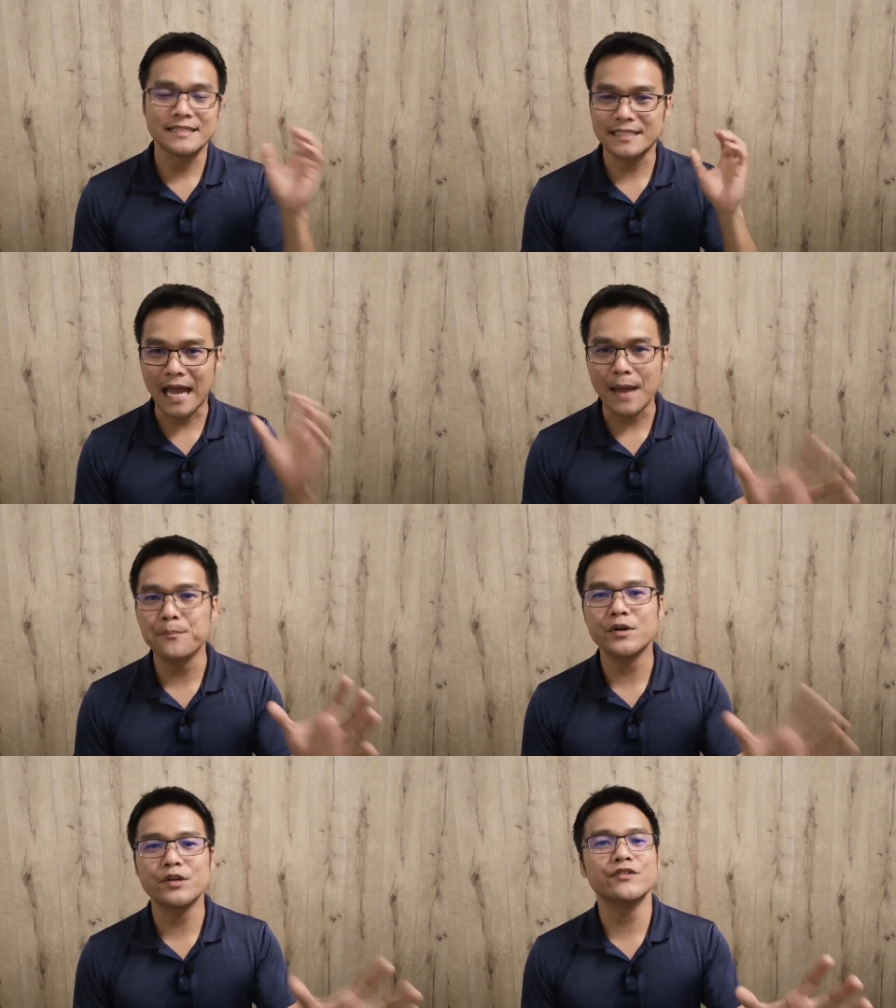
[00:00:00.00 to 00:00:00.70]

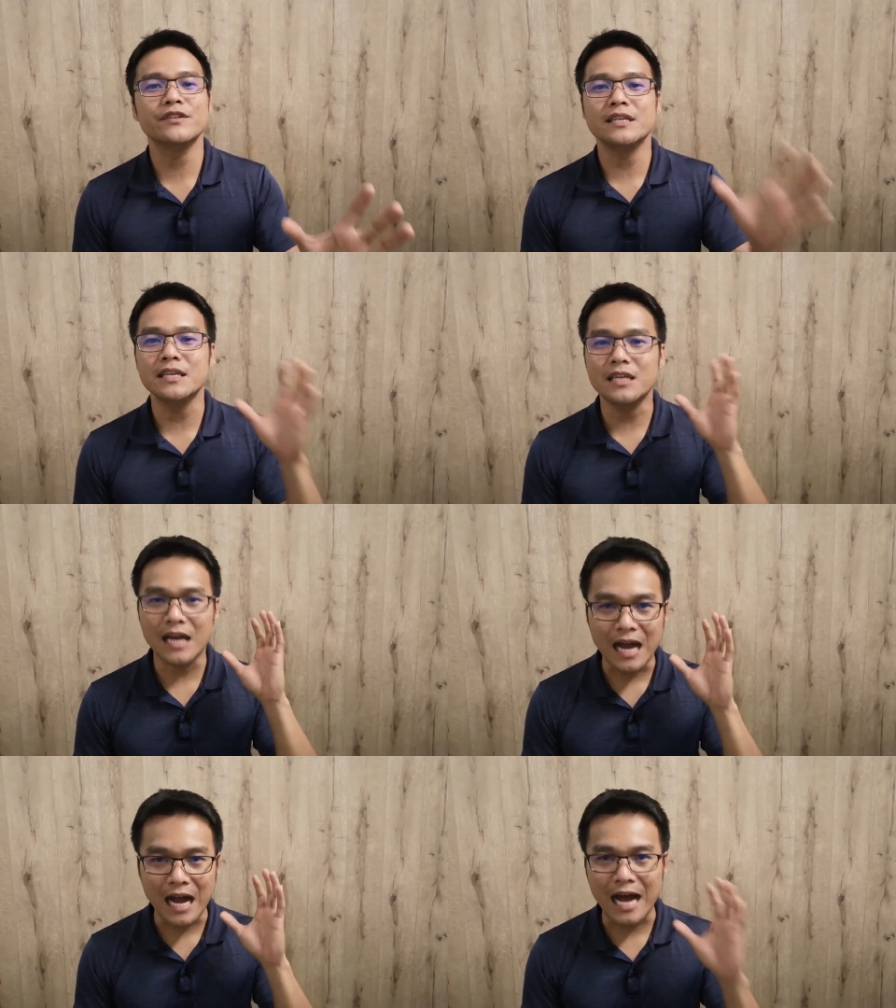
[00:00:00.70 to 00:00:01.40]

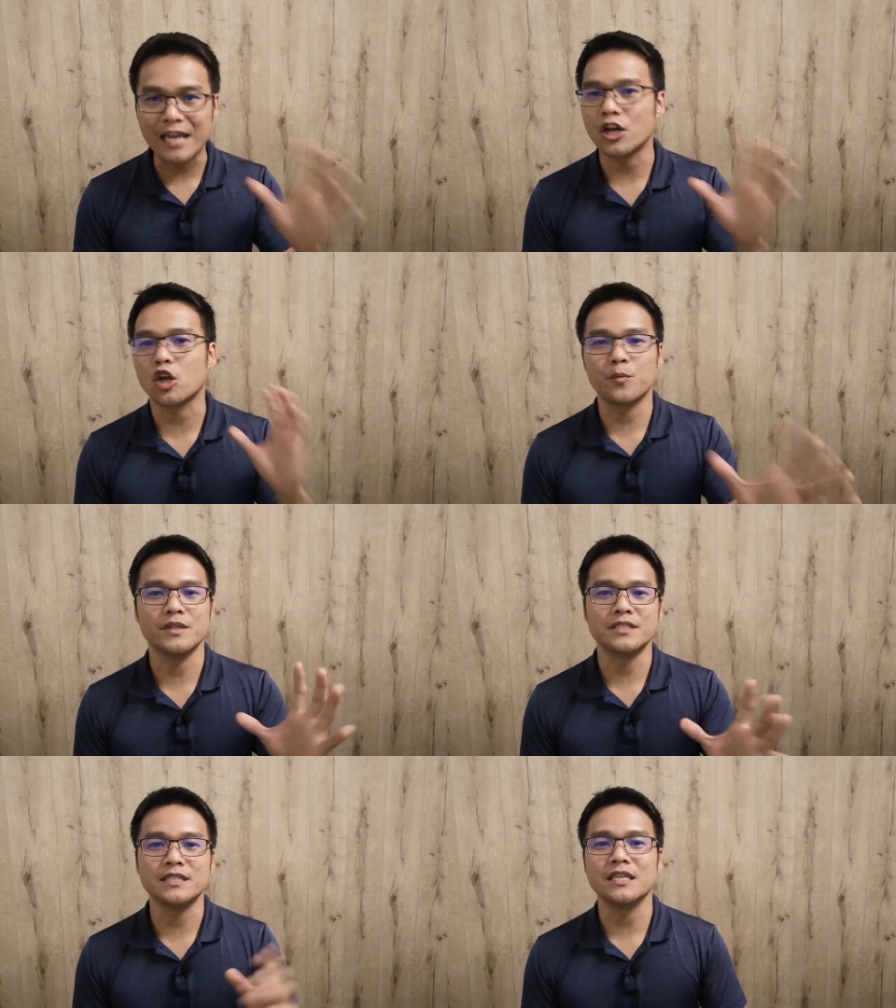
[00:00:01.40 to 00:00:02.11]
temporary
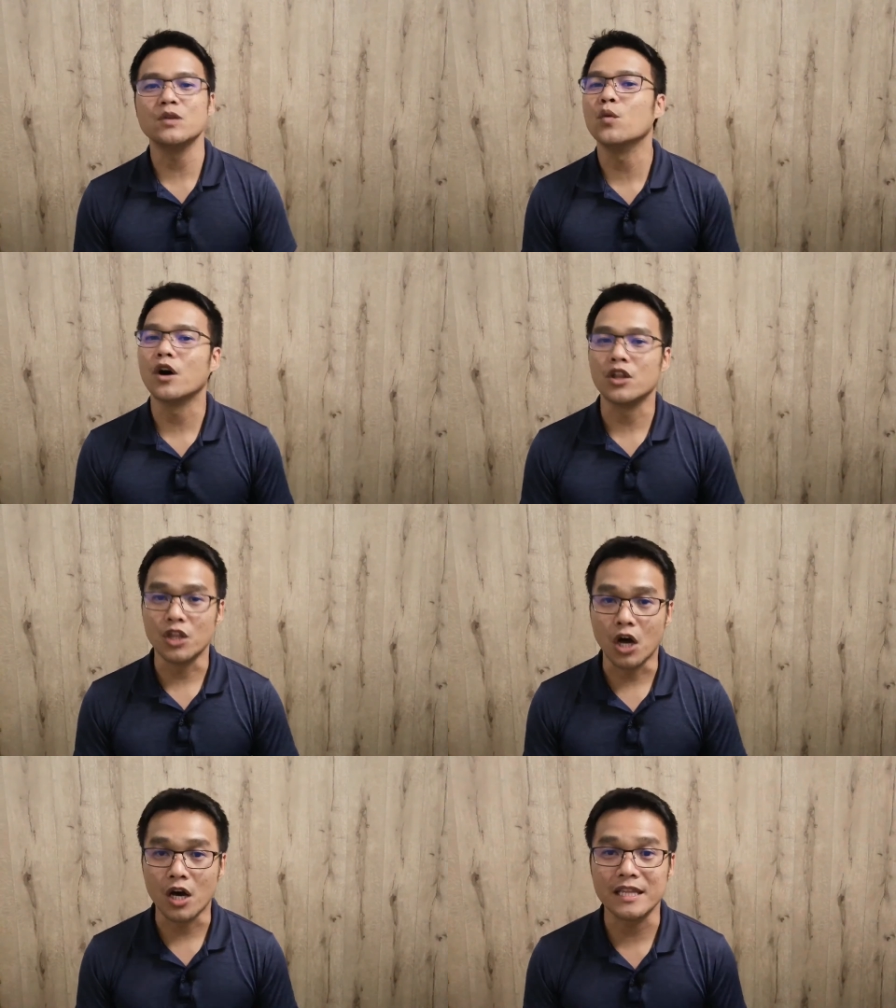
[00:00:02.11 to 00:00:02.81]
unoccupancy will
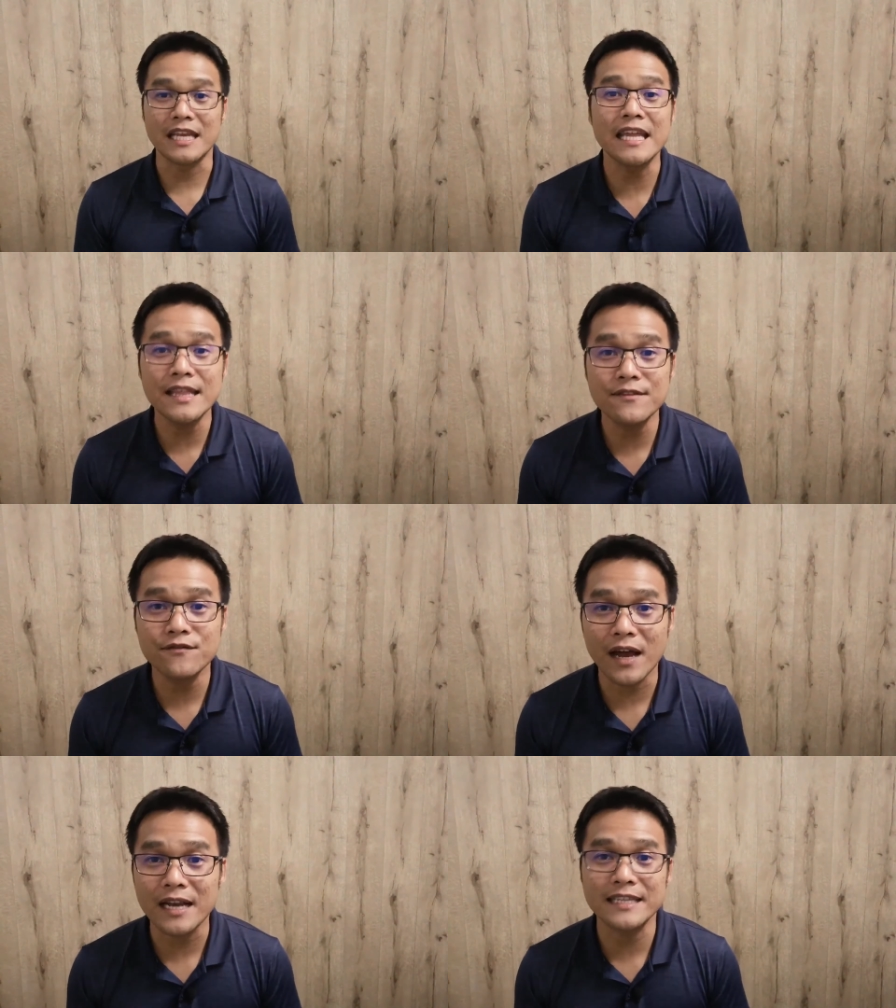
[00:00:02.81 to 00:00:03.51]
not
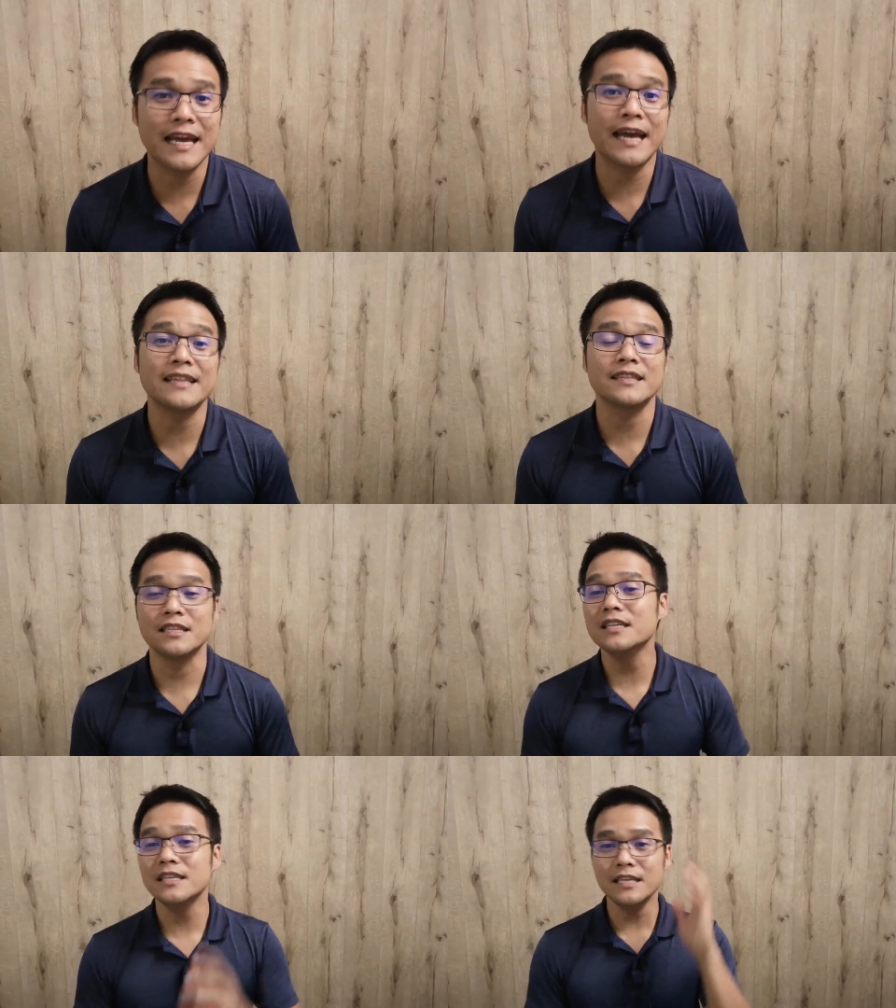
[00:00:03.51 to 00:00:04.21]

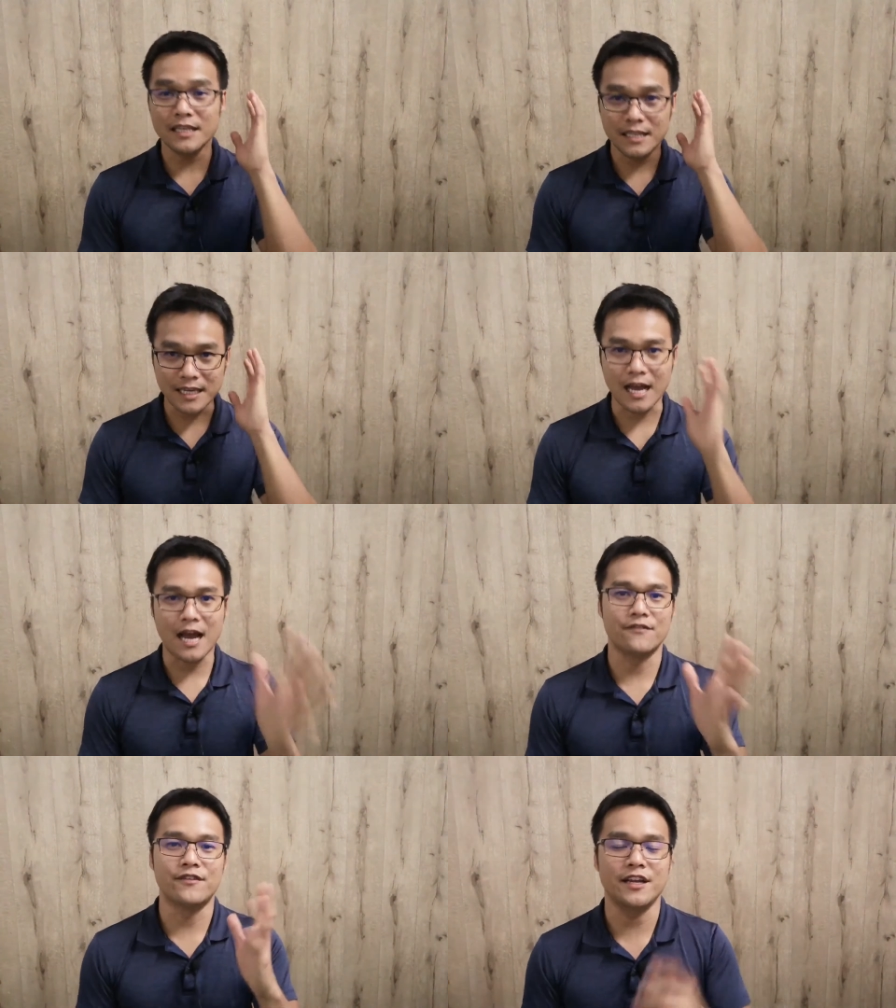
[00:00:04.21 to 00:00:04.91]
invalidate the
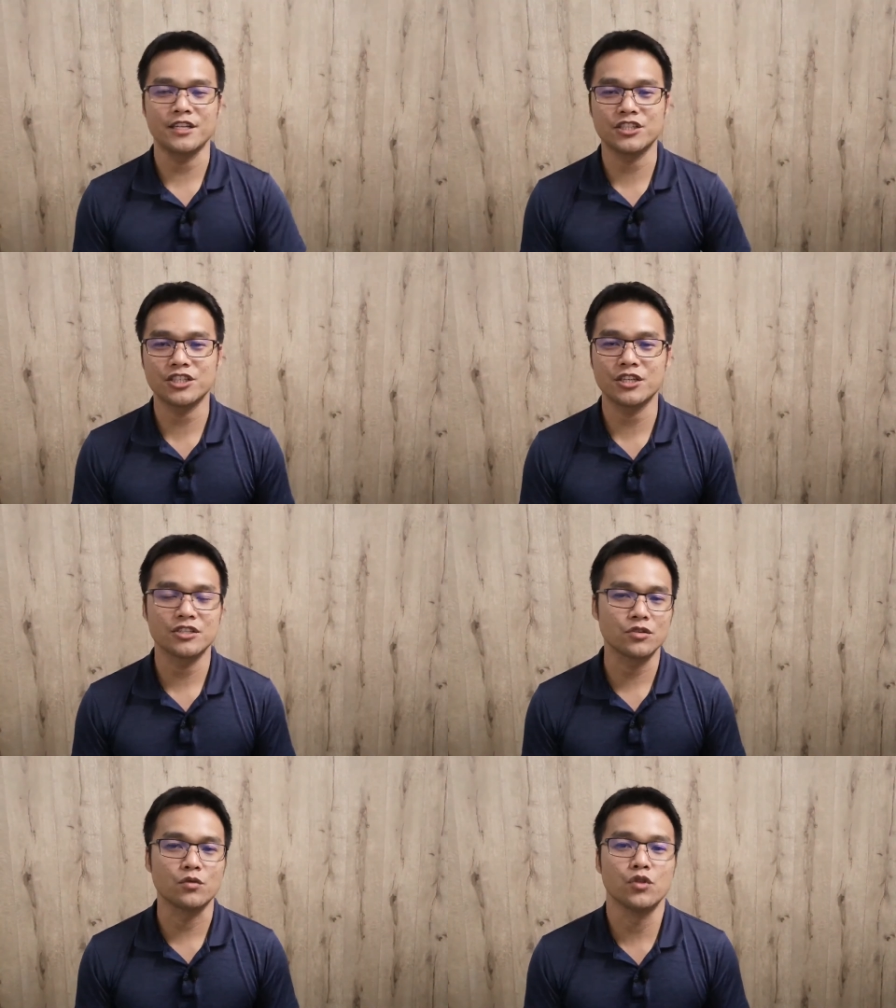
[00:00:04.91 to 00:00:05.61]
coverage.
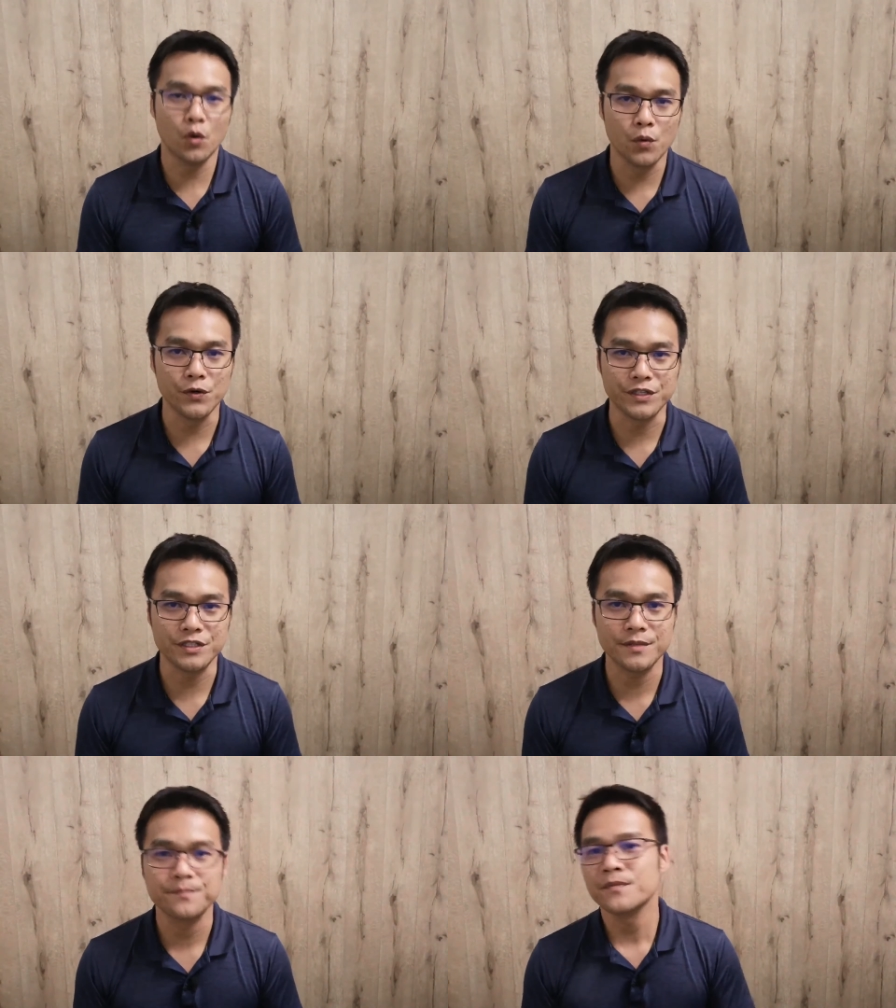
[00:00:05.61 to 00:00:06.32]
So, no
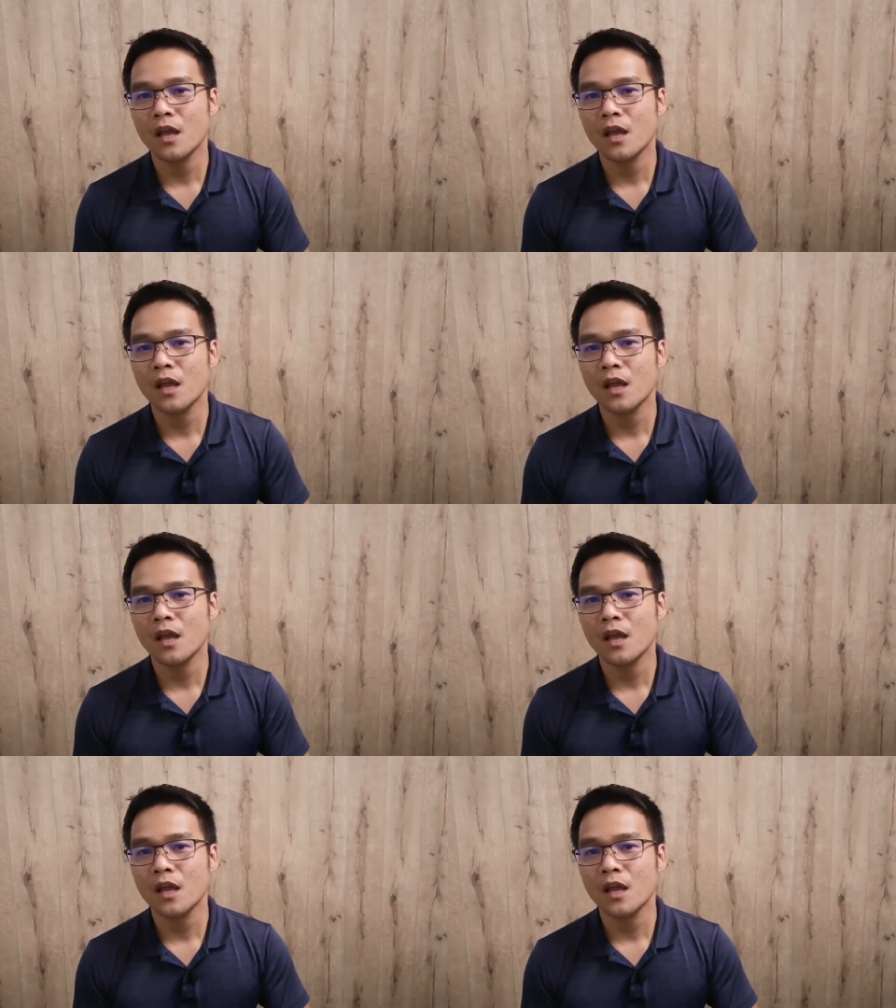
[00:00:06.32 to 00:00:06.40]
worries.